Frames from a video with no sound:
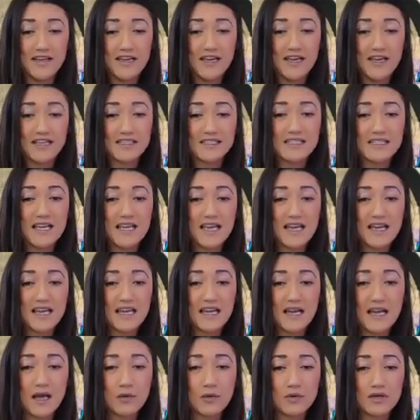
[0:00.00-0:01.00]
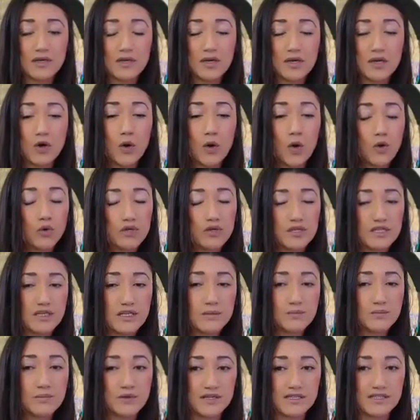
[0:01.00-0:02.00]
And today I want to go
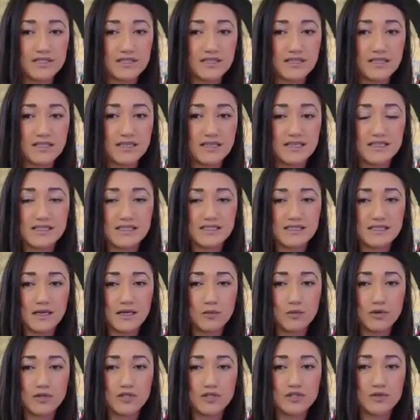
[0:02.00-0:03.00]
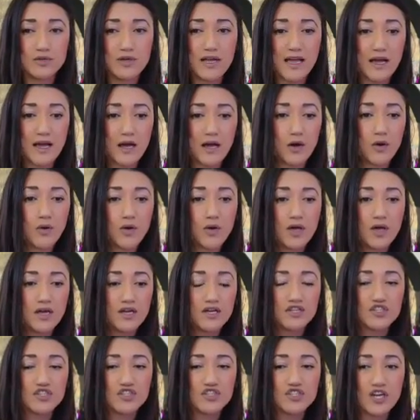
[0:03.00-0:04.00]
deeper into this. I want to now
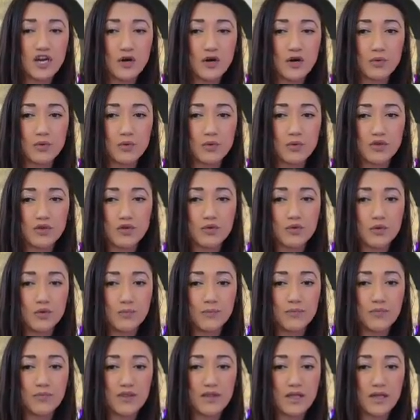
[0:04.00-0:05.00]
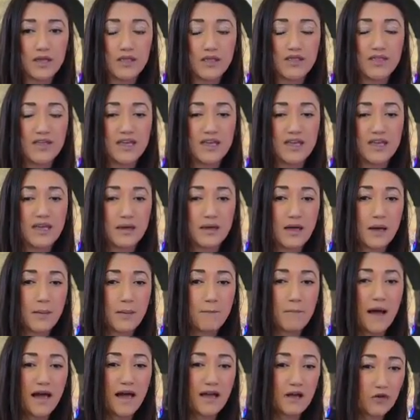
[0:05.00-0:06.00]
share with you the
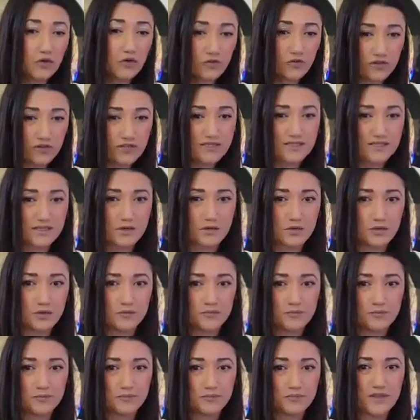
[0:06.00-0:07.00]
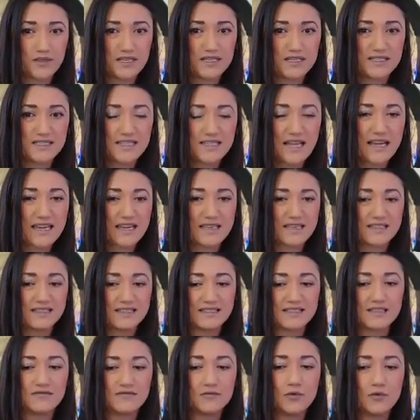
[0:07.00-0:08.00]
biophysical, the
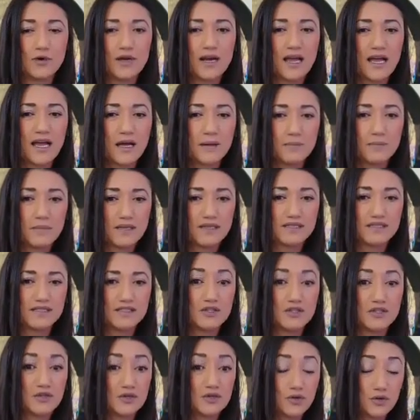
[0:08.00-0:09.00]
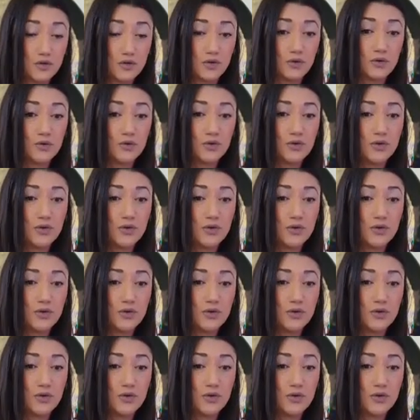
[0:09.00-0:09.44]
science of what happens to you